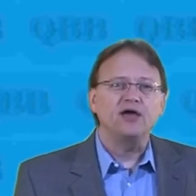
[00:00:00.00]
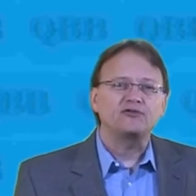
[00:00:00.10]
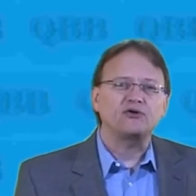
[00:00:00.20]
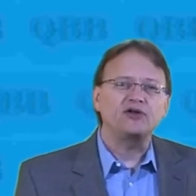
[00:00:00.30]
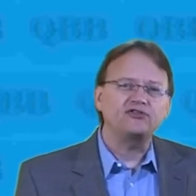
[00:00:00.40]

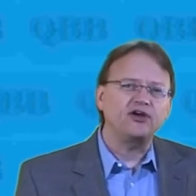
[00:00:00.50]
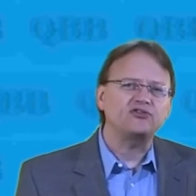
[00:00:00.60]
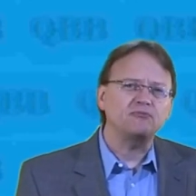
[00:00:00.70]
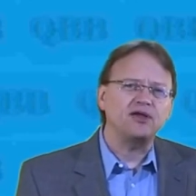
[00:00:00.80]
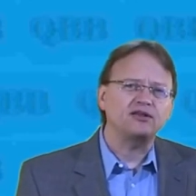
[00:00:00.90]
So it
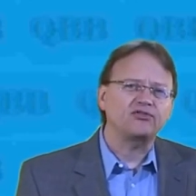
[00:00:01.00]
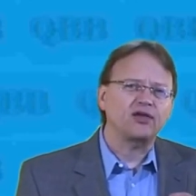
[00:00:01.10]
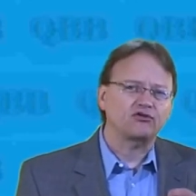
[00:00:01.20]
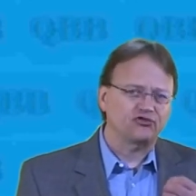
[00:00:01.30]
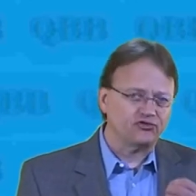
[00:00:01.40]
doesn't mean that
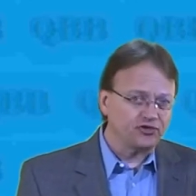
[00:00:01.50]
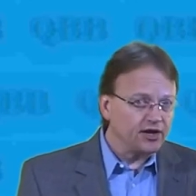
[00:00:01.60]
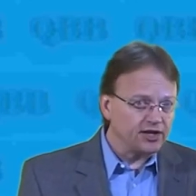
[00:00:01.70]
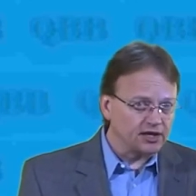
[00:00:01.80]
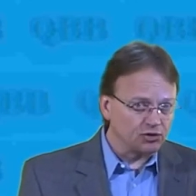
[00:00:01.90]
they are
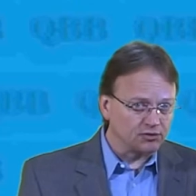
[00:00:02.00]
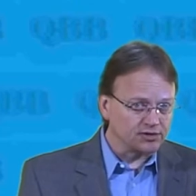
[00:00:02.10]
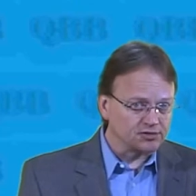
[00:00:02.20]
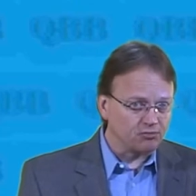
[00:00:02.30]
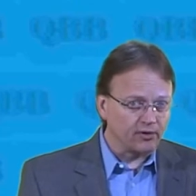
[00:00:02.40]
studying you at
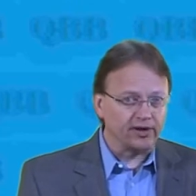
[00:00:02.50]
this point.